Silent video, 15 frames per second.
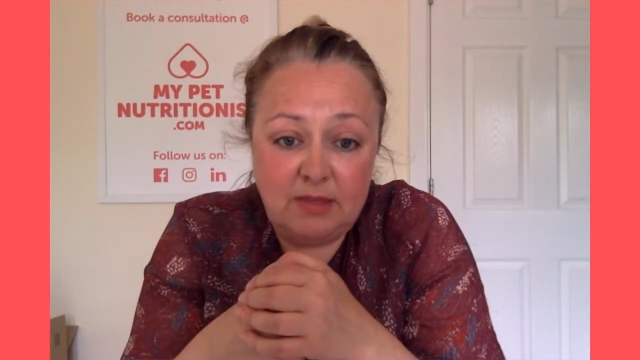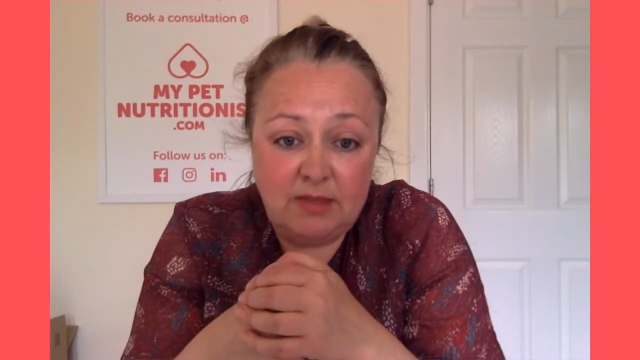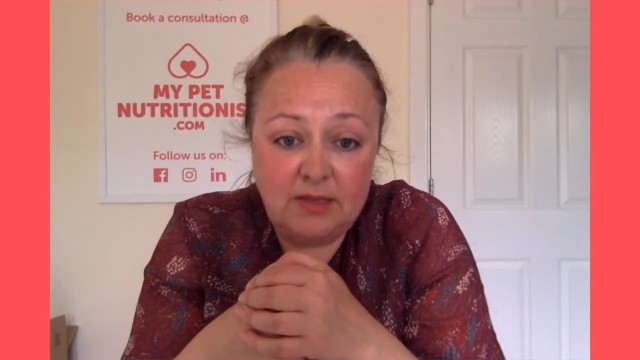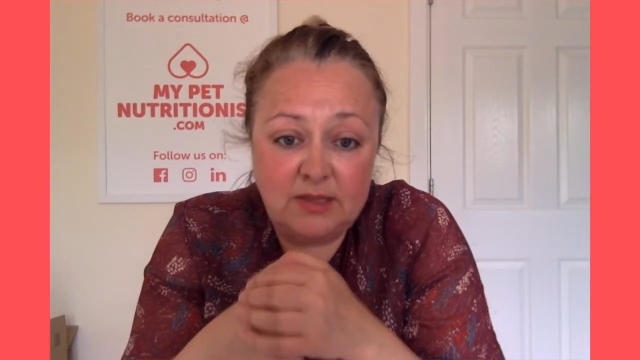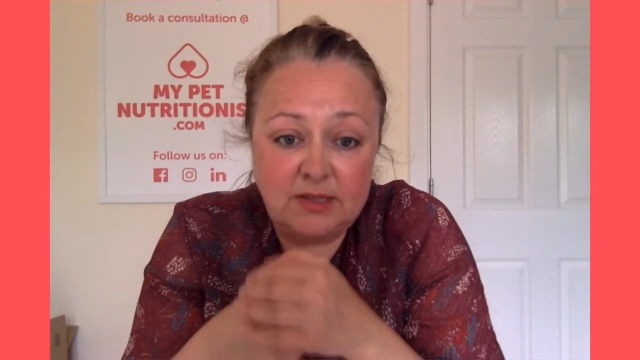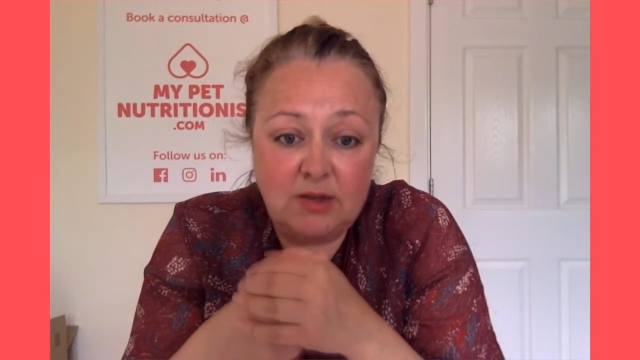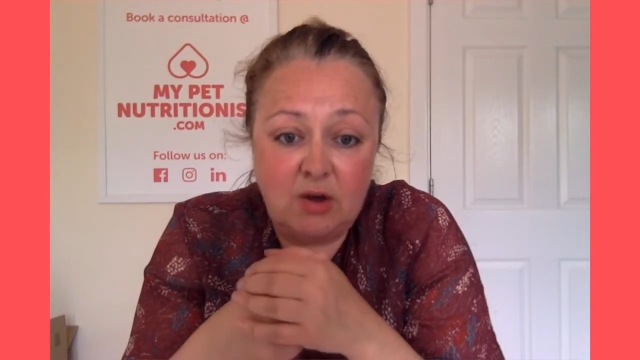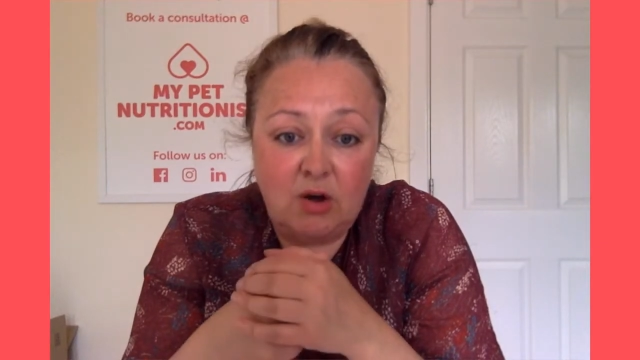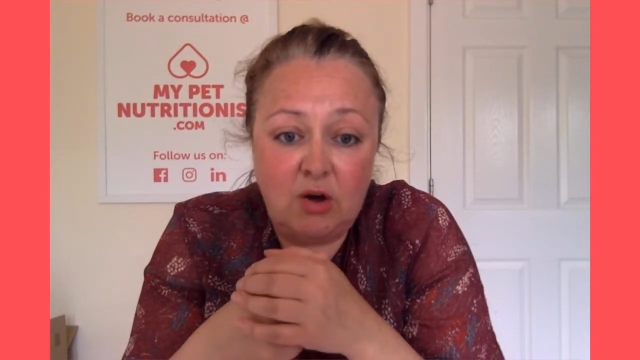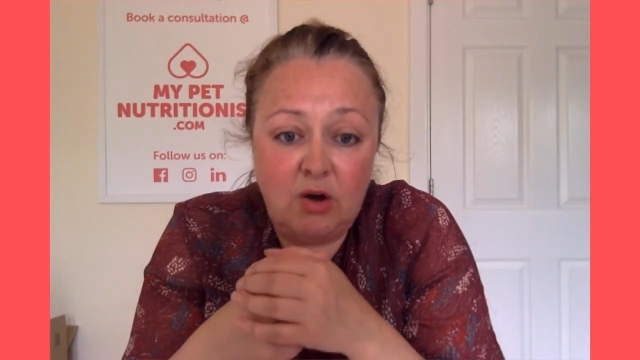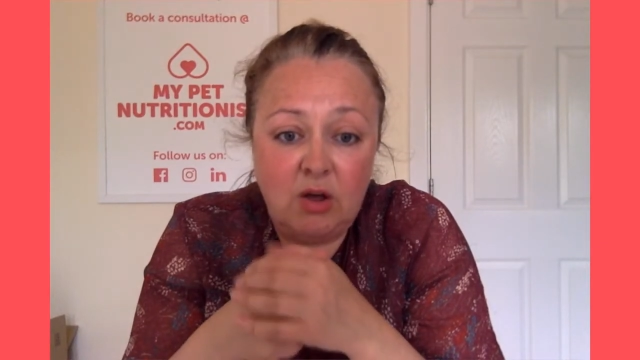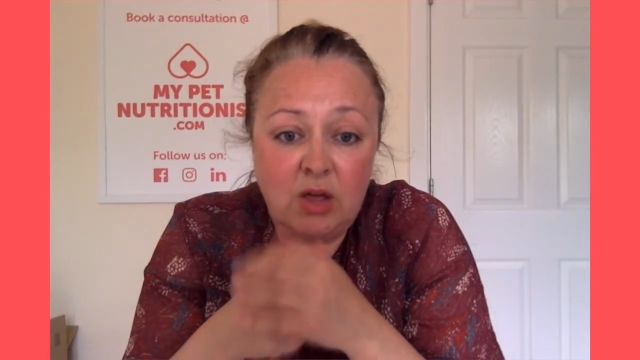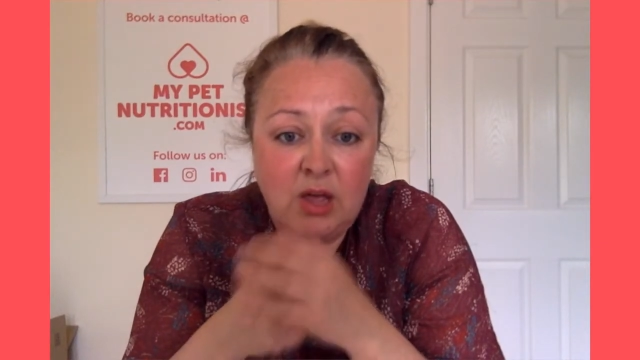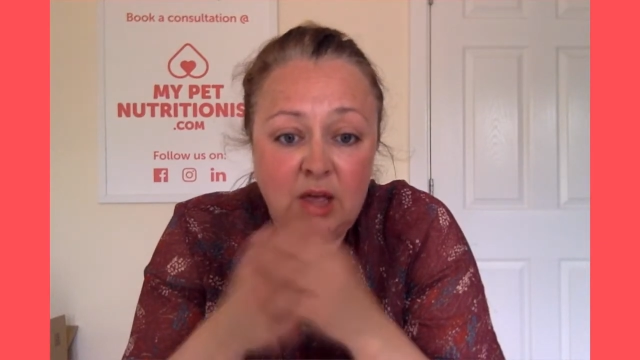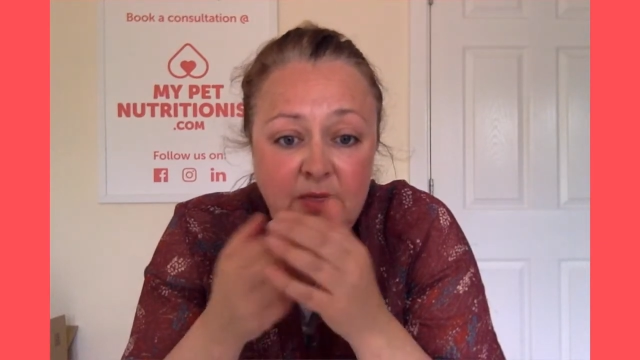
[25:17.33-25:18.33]
that's
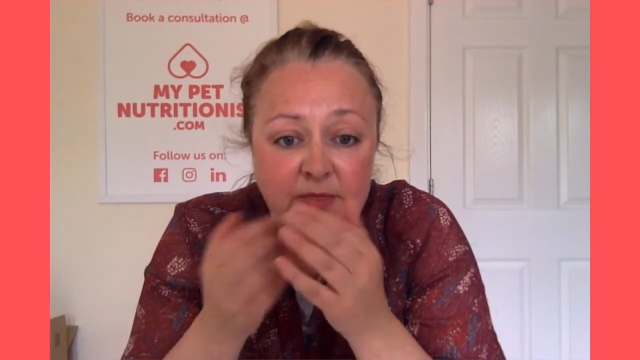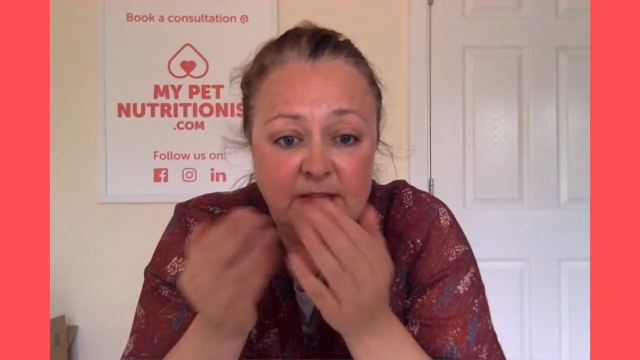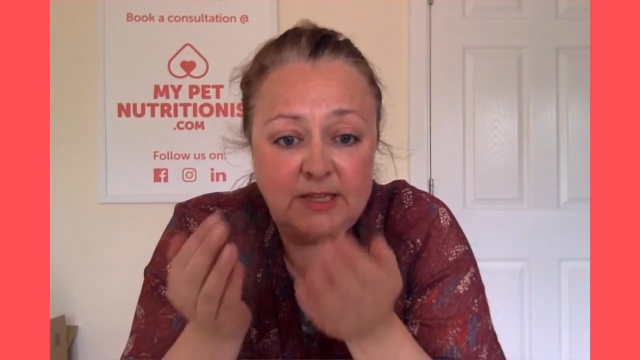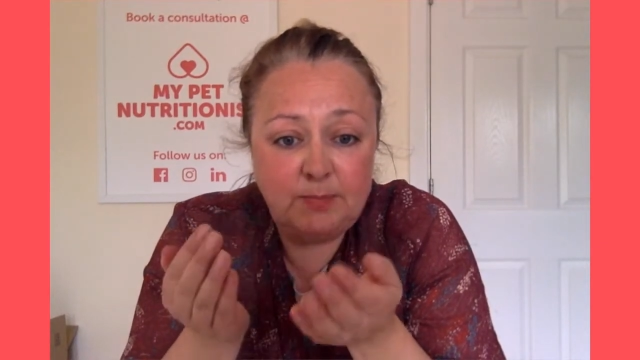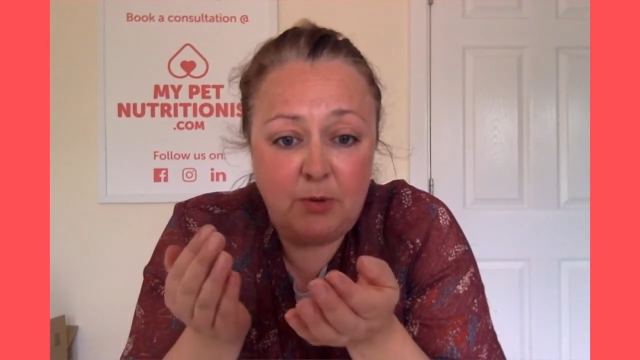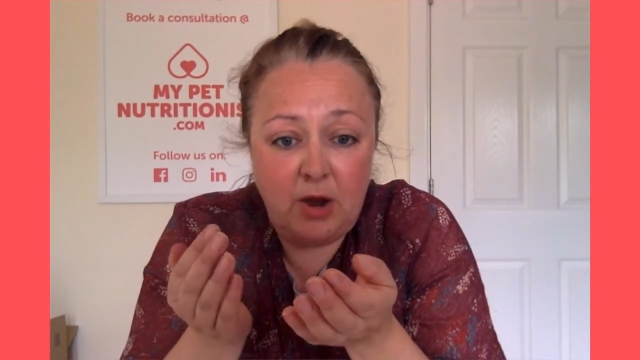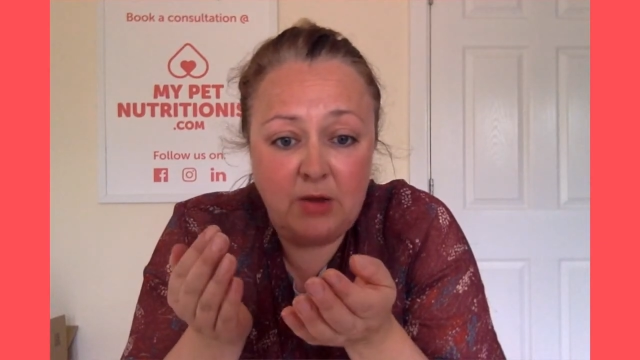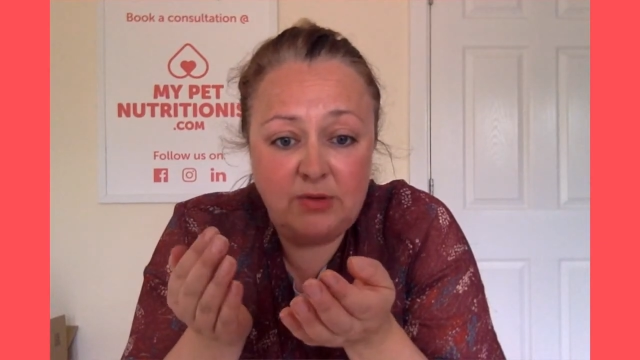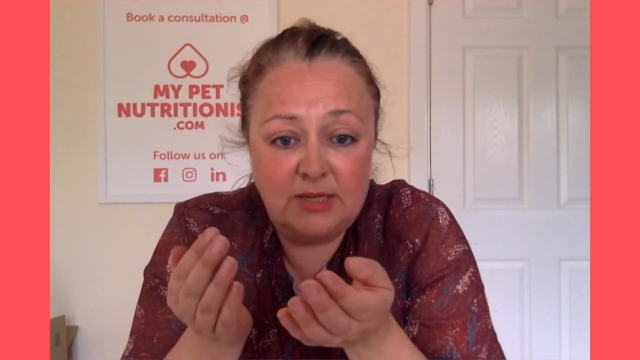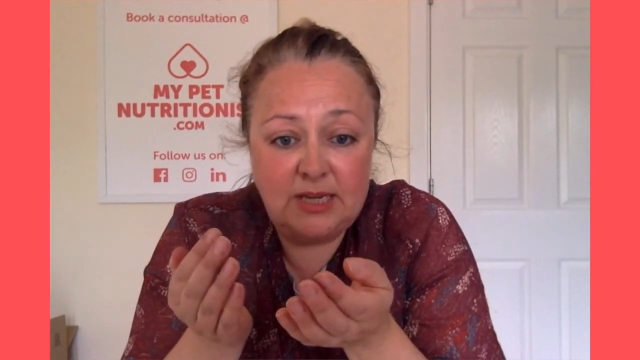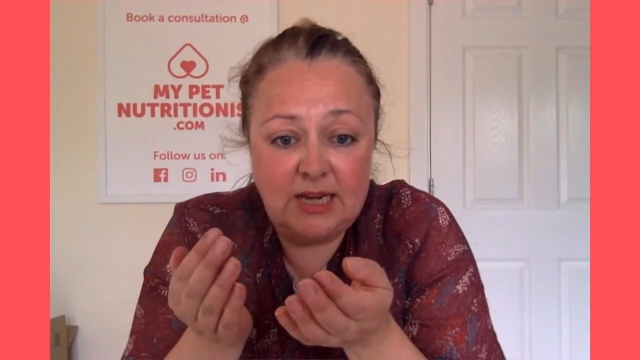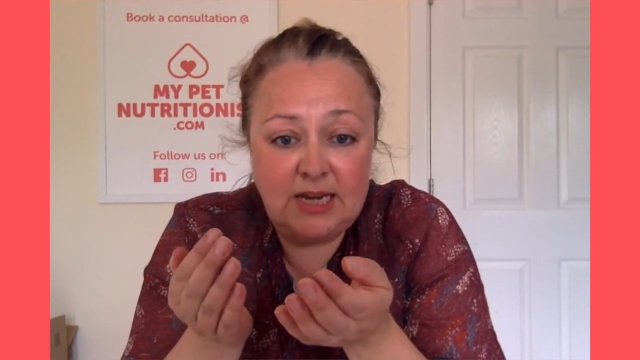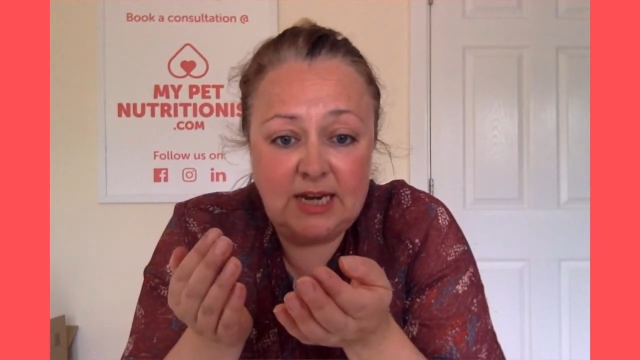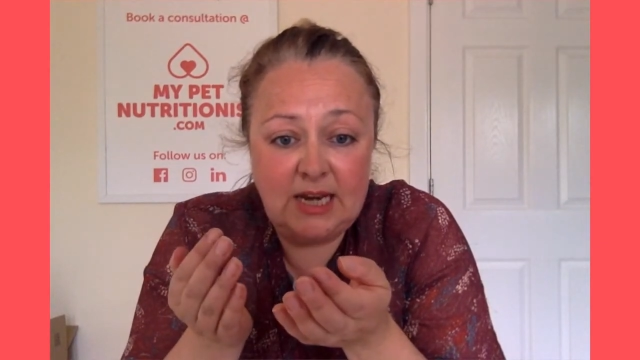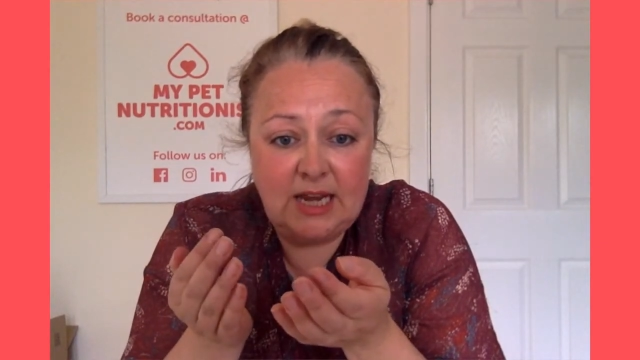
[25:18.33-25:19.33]
got this
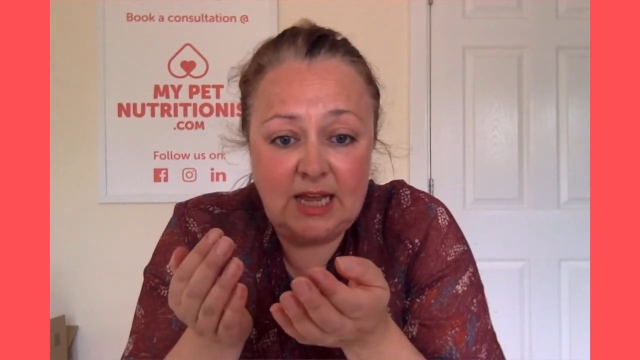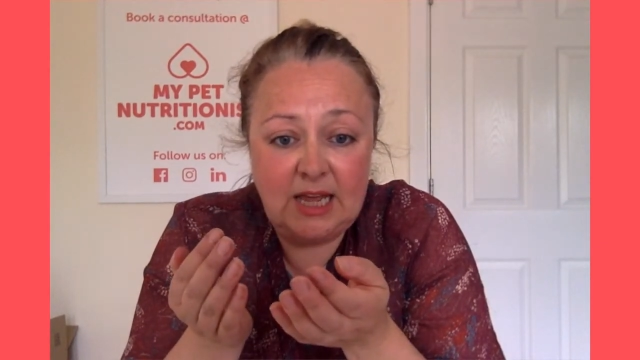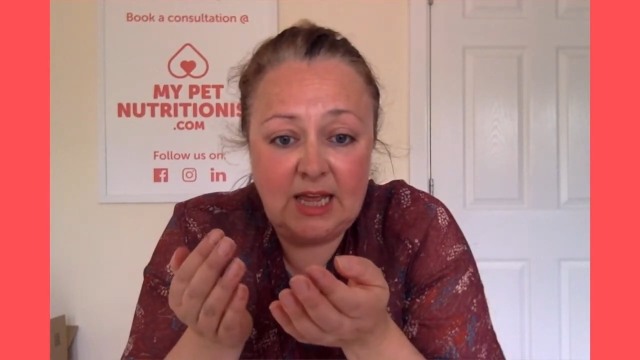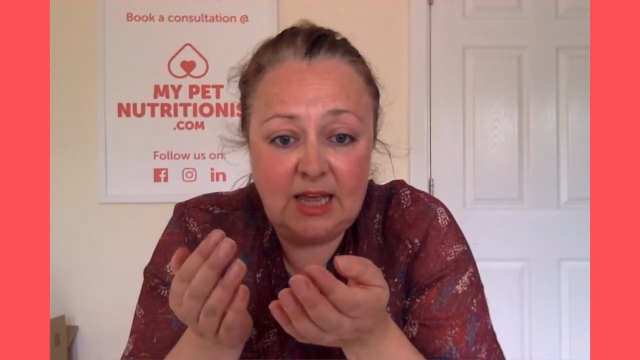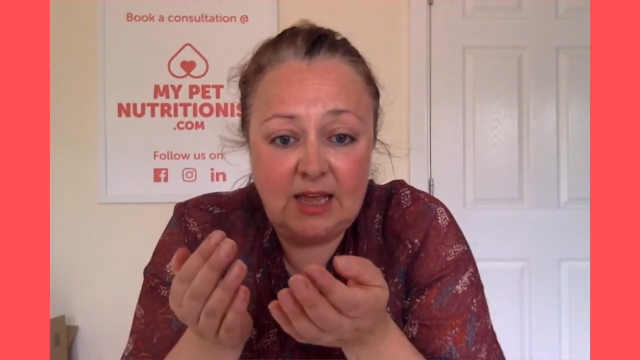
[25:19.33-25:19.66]
protein in it,